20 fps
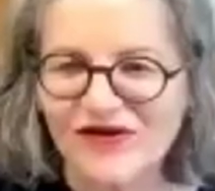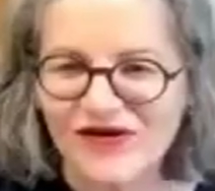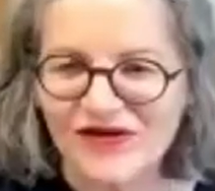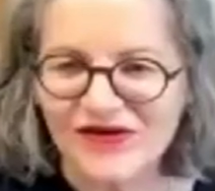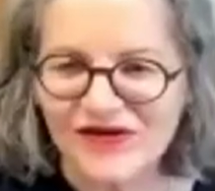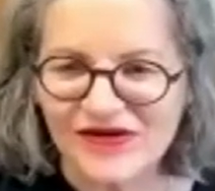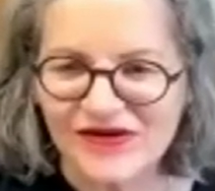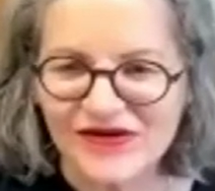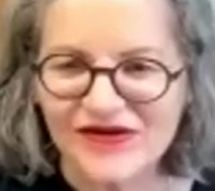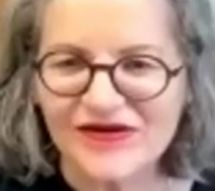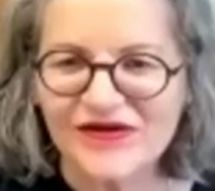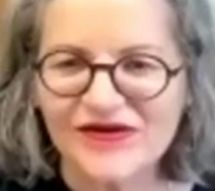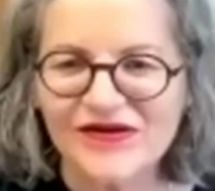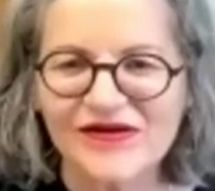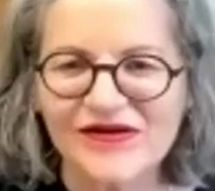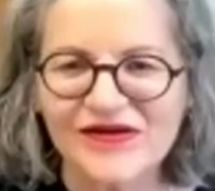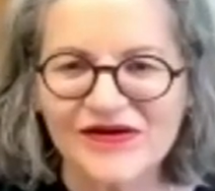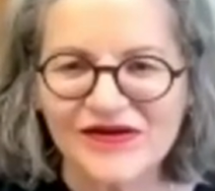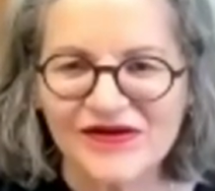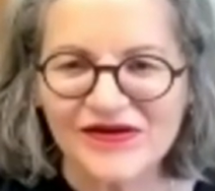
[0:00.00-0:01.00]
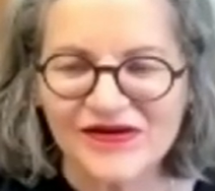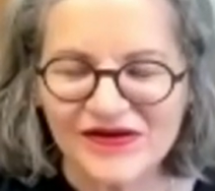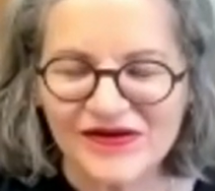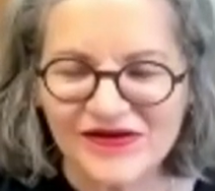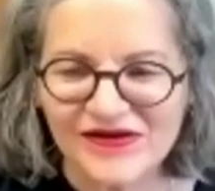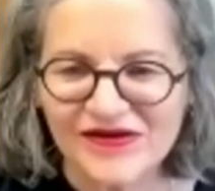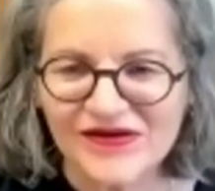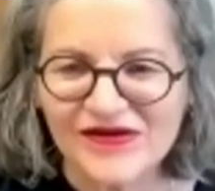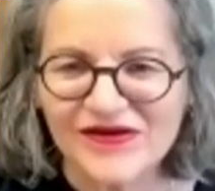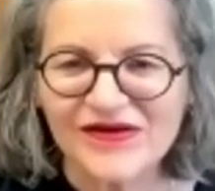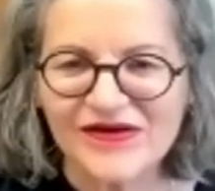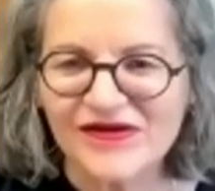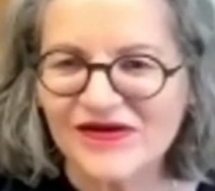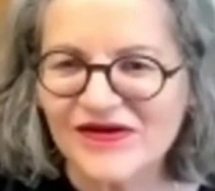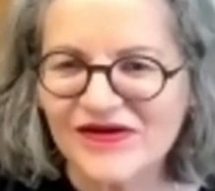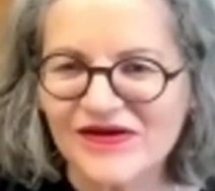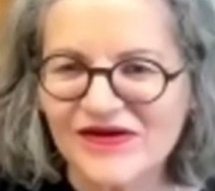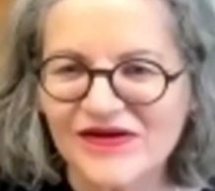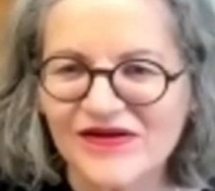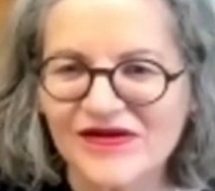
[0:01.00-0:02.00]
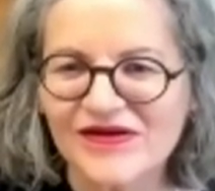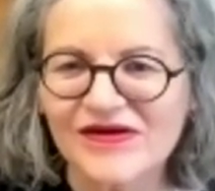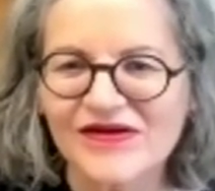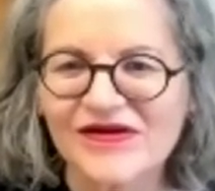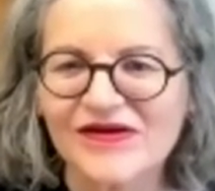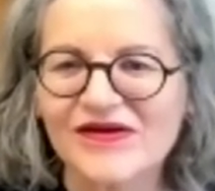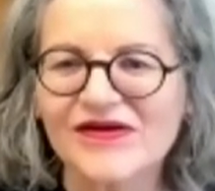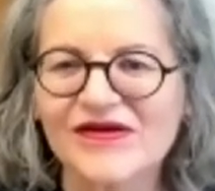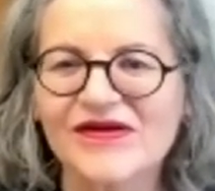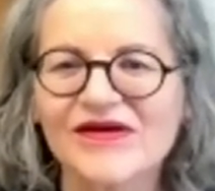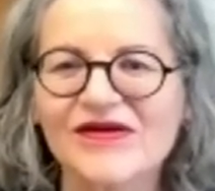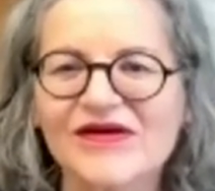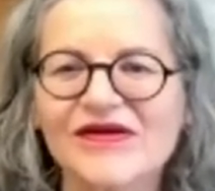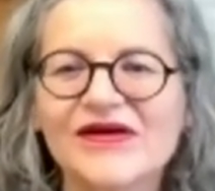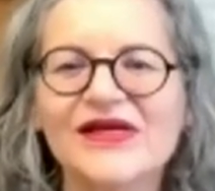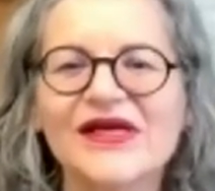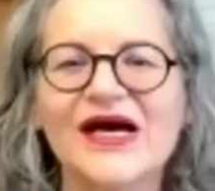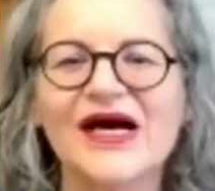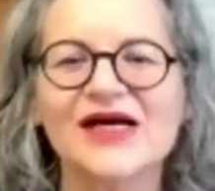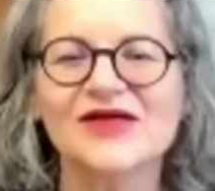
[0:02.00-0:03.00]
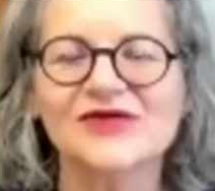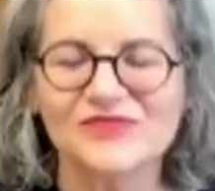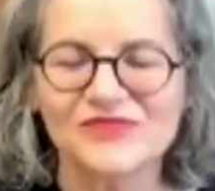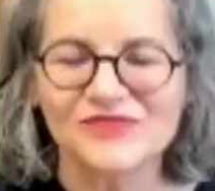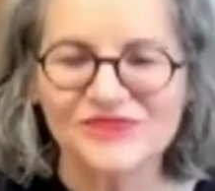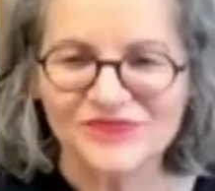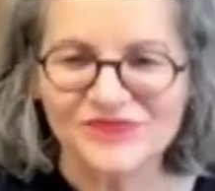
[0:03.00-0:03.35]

there is no more acetate behind it. Yeah.